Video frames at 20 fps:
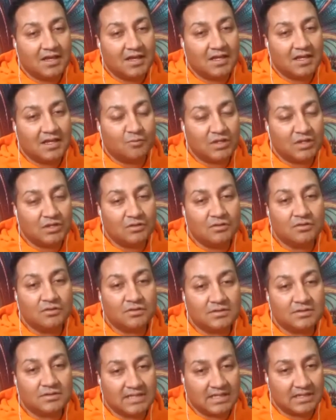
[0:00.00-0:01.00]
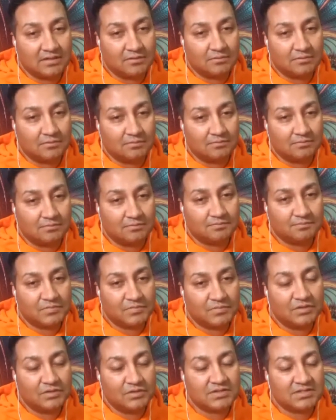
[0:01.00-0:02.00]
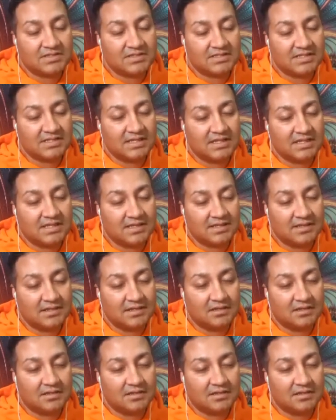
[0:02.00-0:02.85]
And when you look down, you see